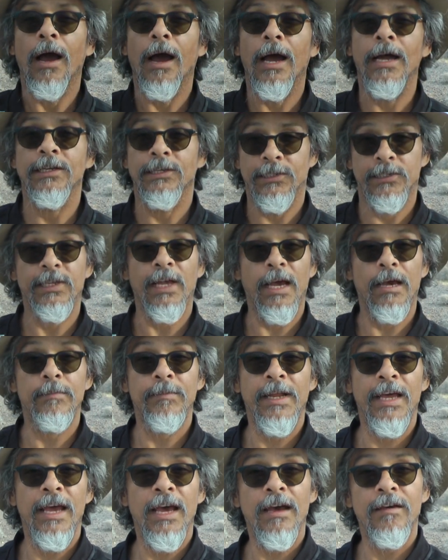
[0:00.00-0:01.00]
I just happen
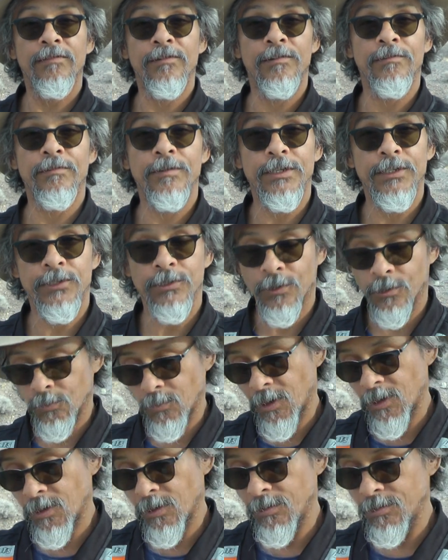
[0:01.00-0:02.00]
to have an original
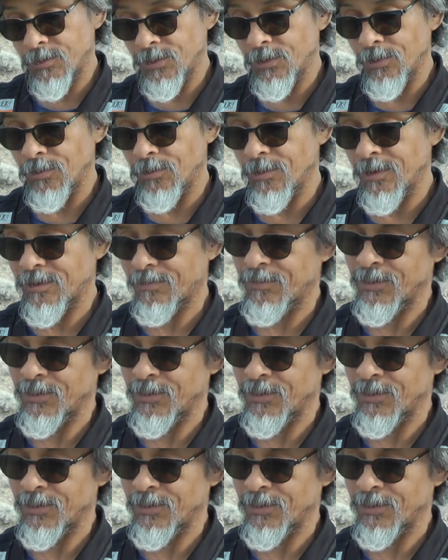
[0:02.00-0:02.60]
102 with